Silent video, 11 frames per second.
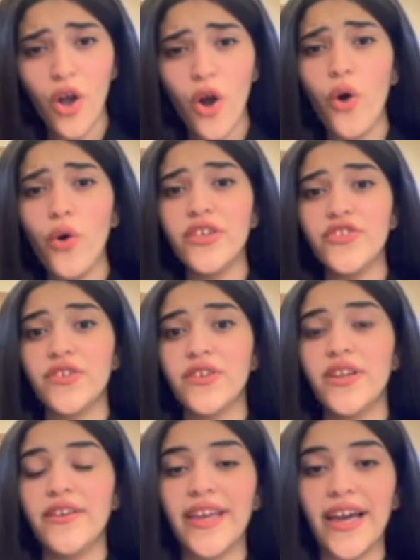All
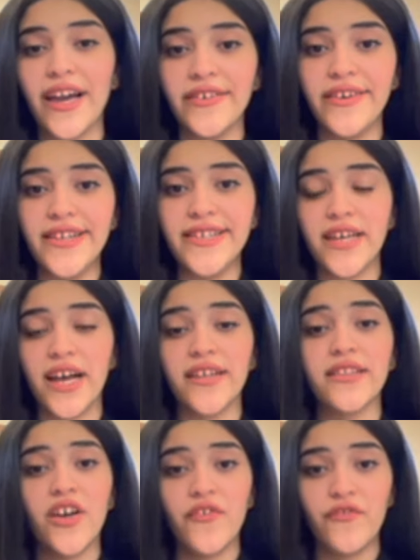engineering agrees
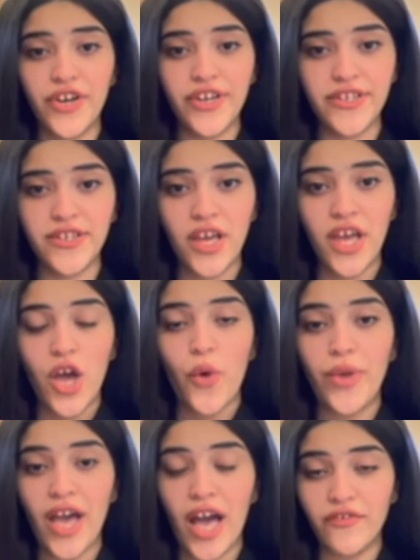that first
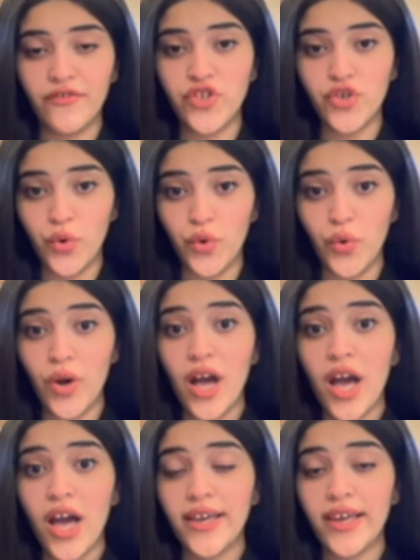we have to
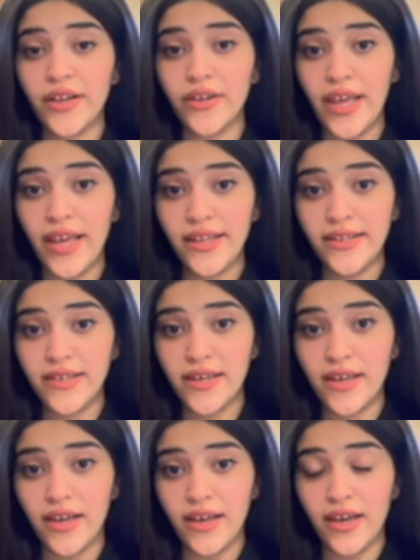calculate
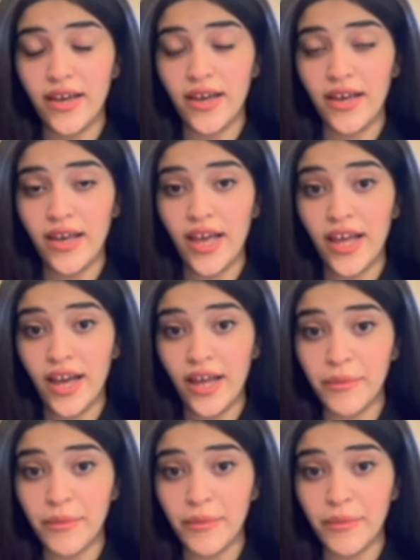and